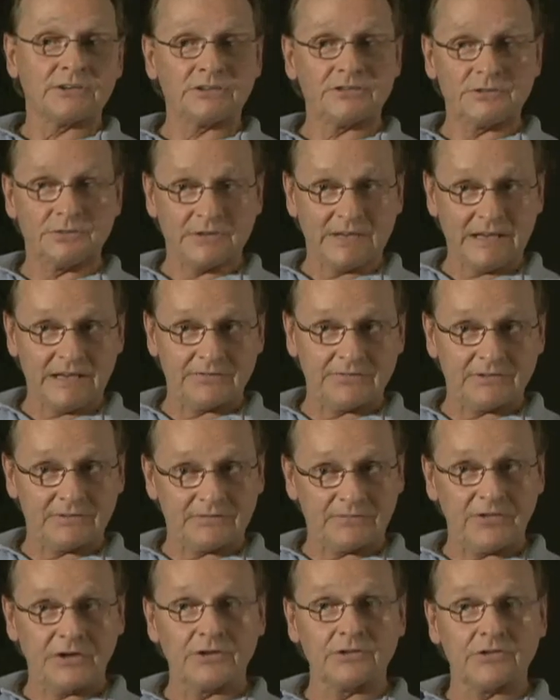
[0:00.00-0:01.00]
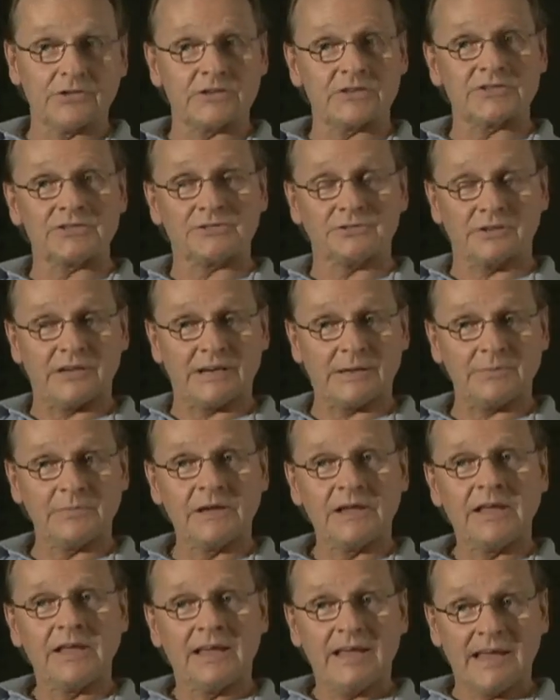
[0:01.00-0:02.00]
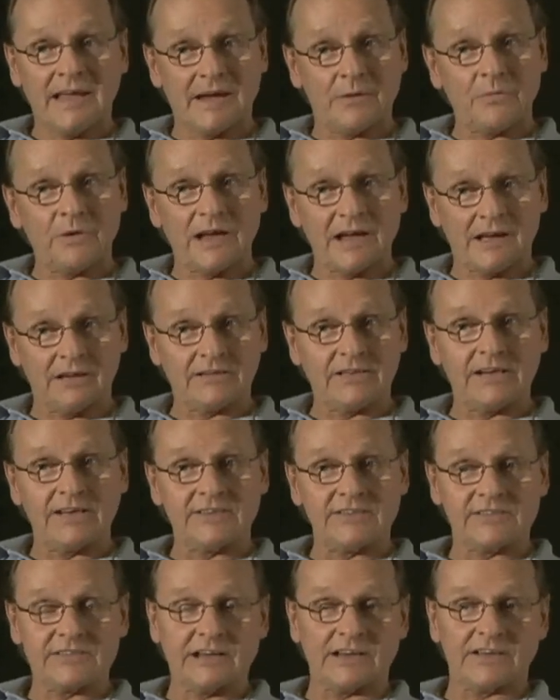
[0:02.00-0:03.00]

took it to an even further extreme and we held it in